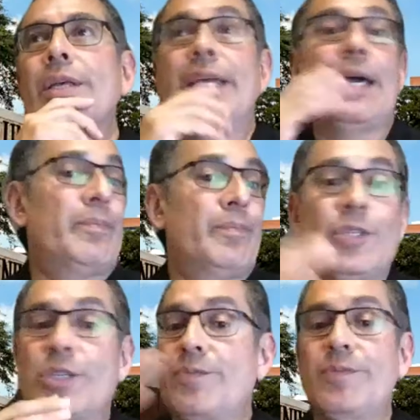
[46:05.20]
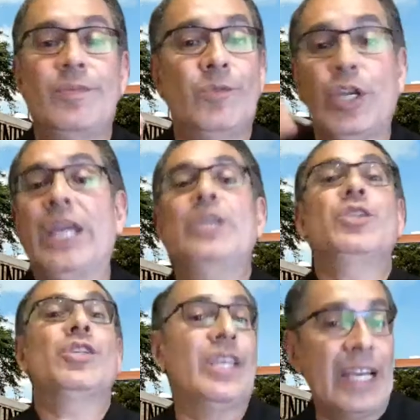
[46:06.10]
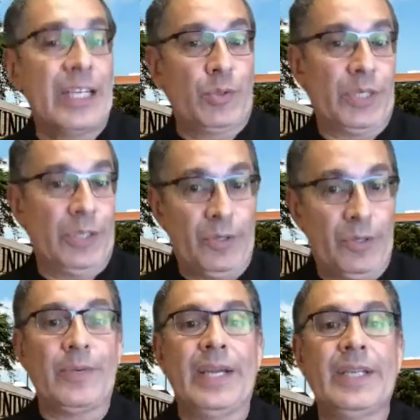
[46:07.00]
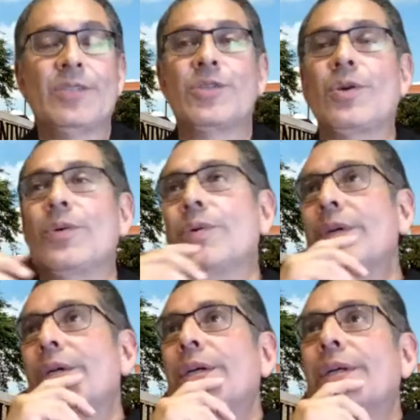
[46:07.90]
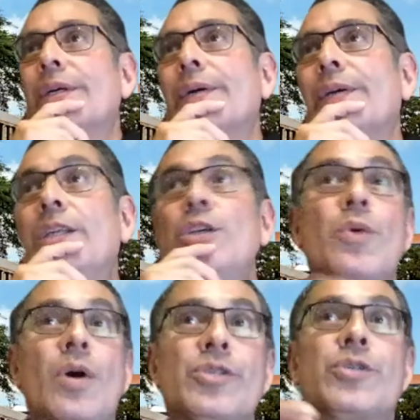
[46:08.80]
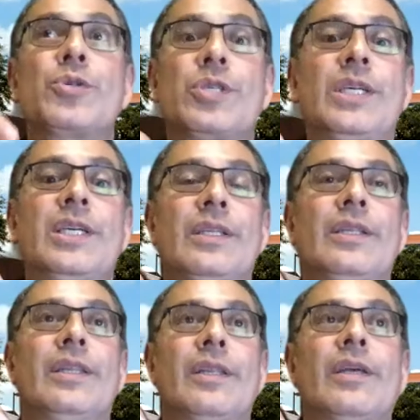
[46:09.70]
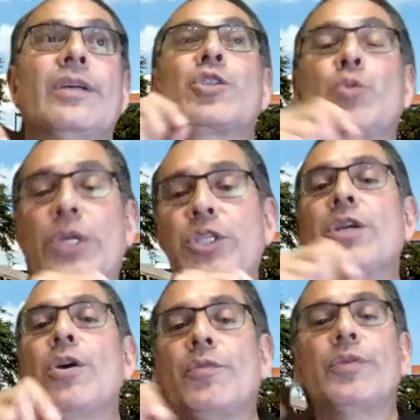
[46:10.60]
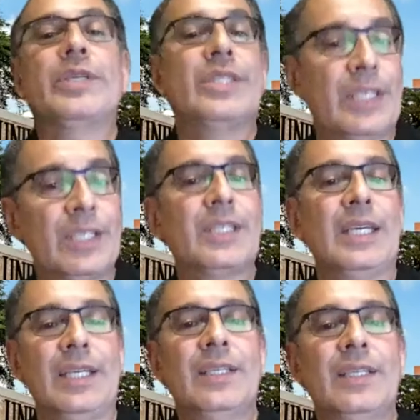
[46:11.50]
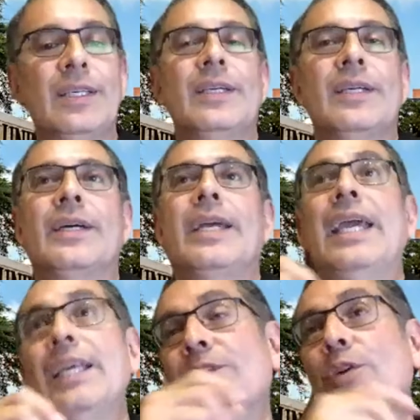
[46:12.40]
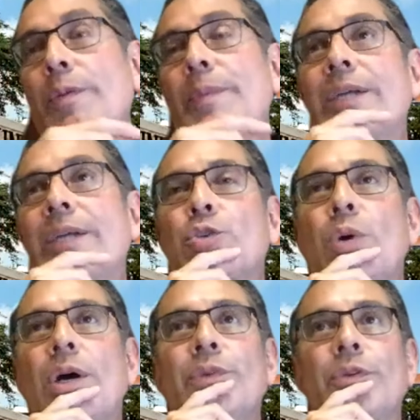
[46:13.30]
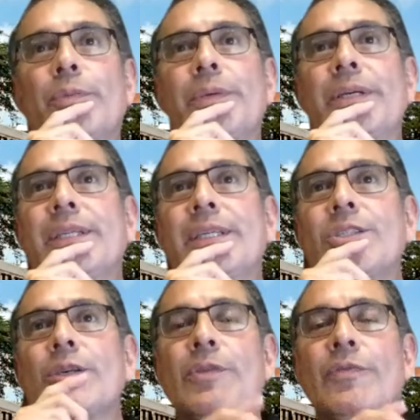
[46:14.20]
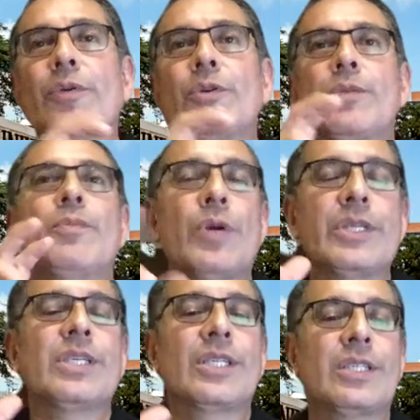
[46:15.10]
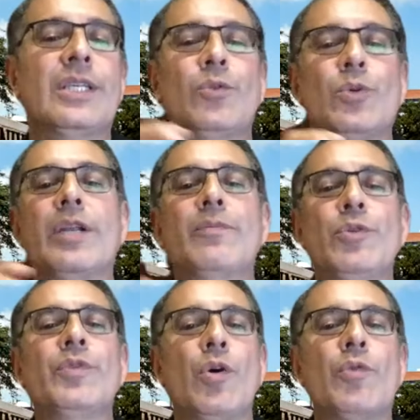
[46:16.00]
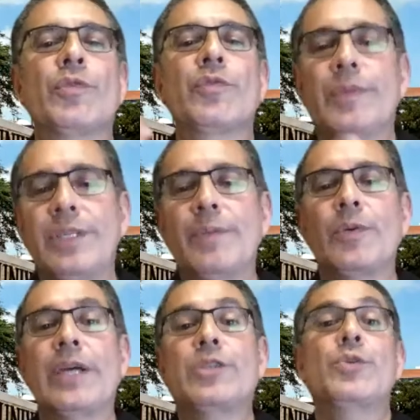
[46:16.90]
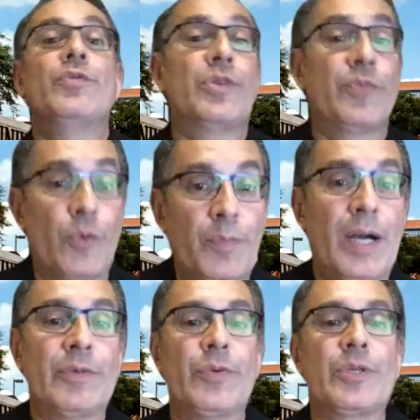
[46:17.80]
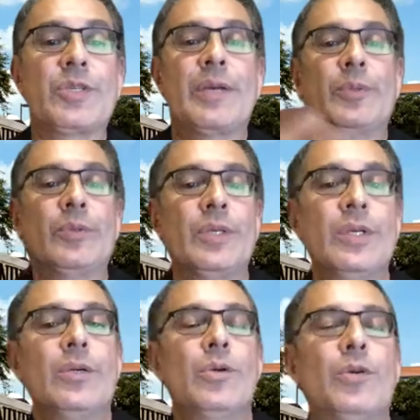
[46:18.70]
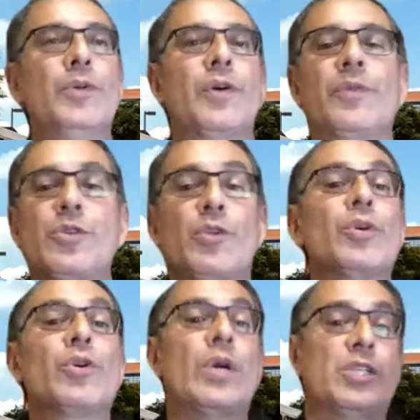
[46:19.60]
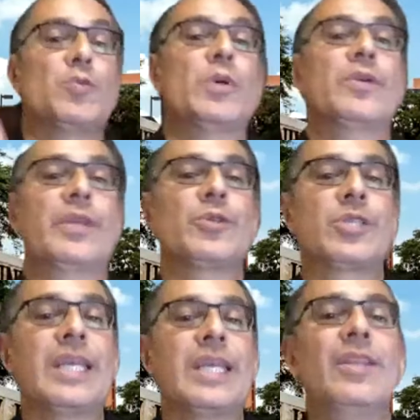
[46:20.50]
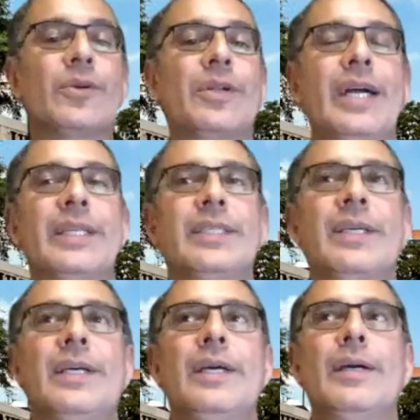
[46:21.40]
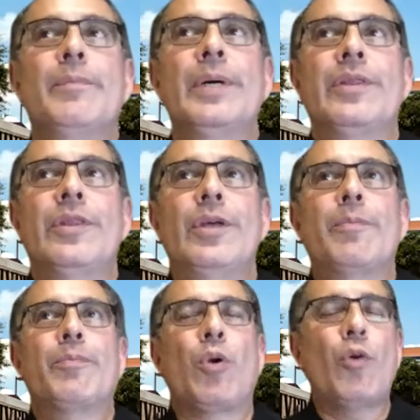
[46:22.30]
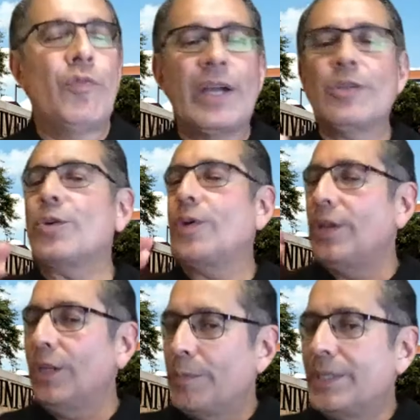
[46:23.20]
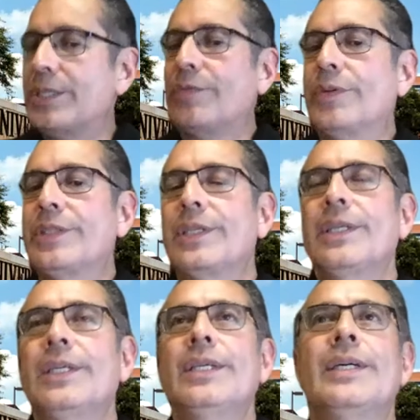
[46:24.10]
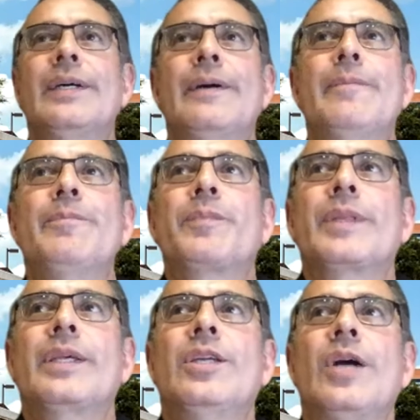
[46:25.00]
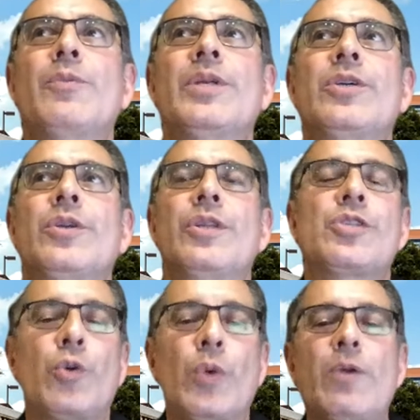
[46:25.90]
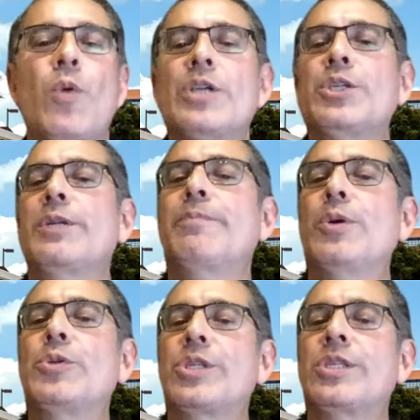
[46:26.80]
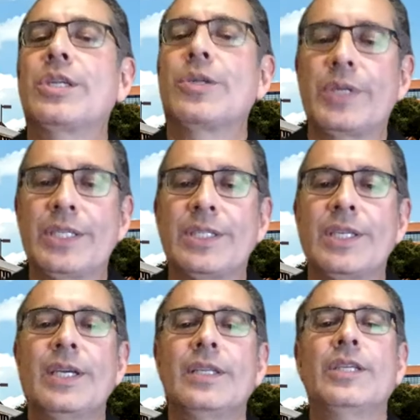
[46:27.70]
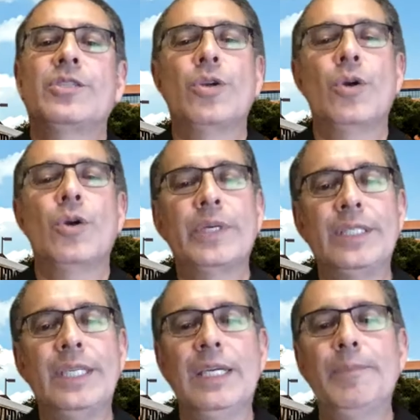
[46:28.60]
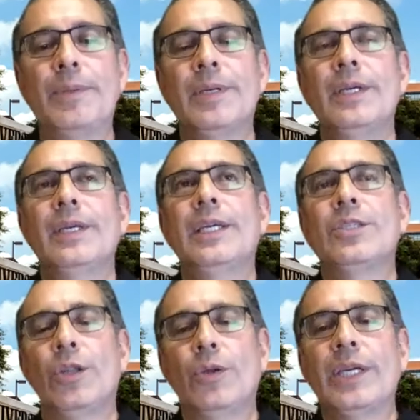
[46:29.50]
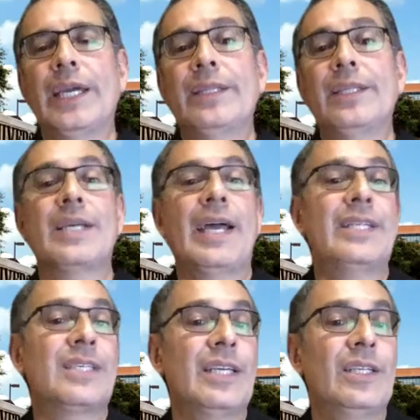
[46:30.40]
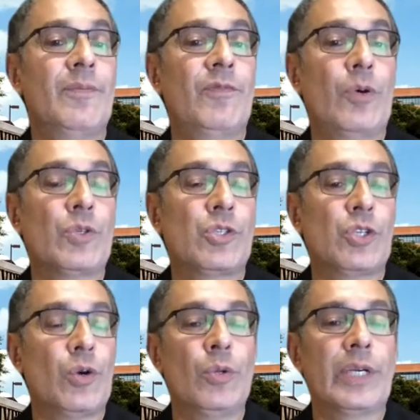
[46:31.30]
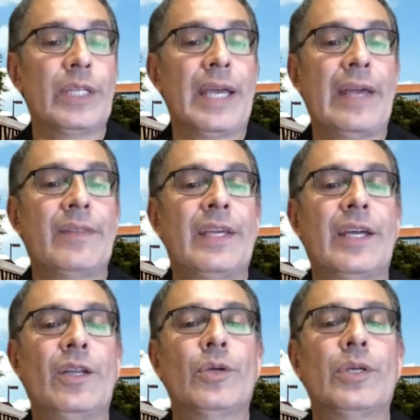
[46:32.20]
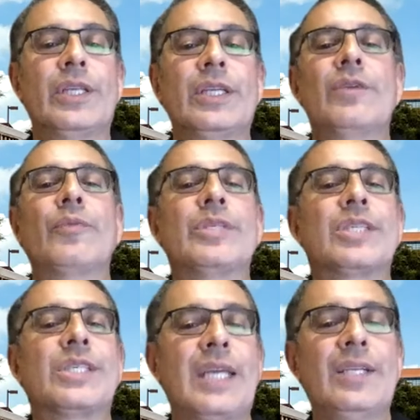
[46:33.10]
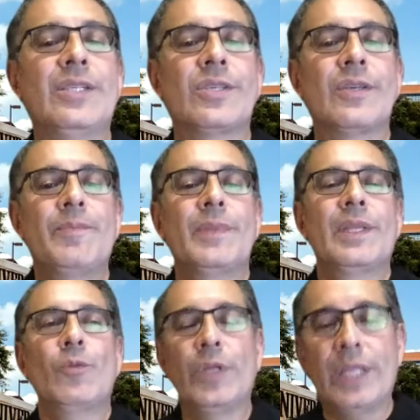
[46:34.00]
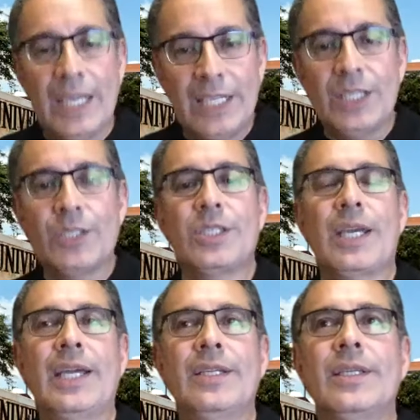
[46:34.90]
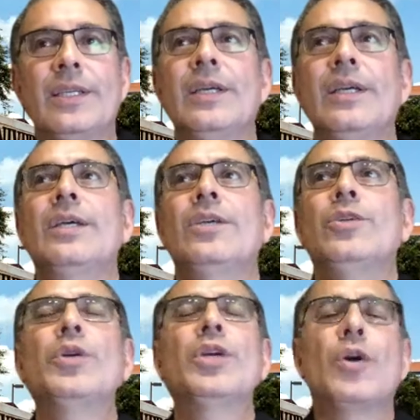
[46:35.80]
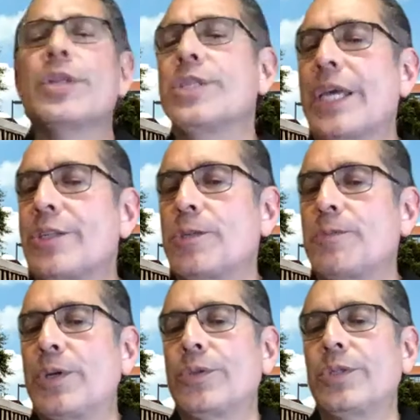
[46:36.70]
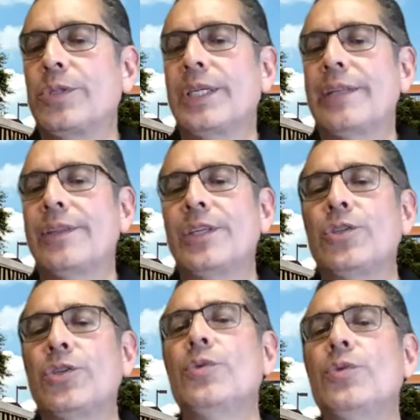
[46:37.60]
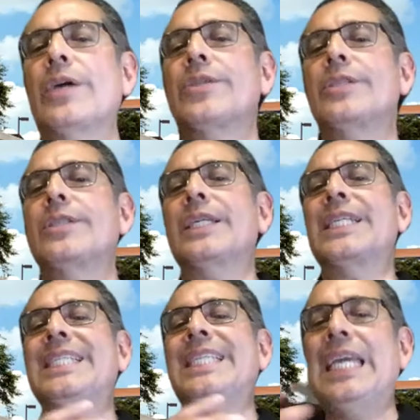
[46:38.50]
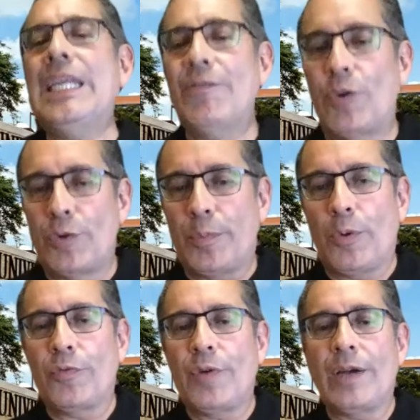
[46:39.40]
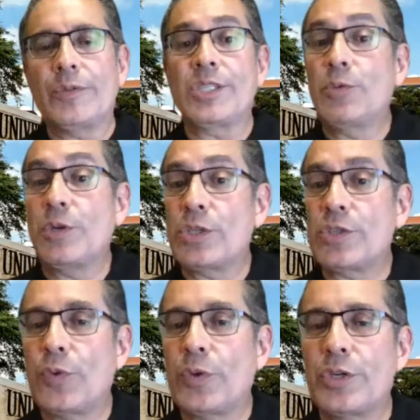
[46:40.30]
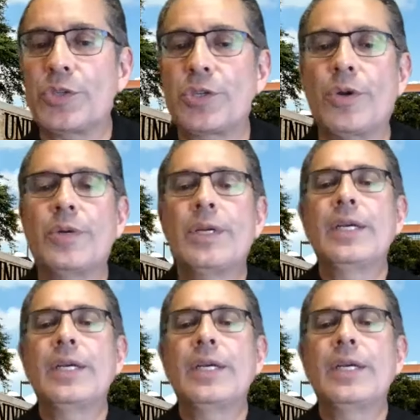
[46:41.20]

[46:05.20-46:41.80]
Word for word: that just changes the electorate a little bit, right? And so, uh, and you also see a switching over in 16 uh, and even going back to 12 a little bit, and some of the folks more in 16 who kind of moved over from the Democrats who had voted for Obama, for example, who moved over. So the real question is whether they'll stay there or not. But the profiles are all a little bit different. Um, you know, I would include, there's a great Washington Post series that's going deep into looking at these. I'd say folks should go look at that. They kind of look at the different states within each state. You can go to the Census Bureau to get the 2016 voter profile to see what it was four years ago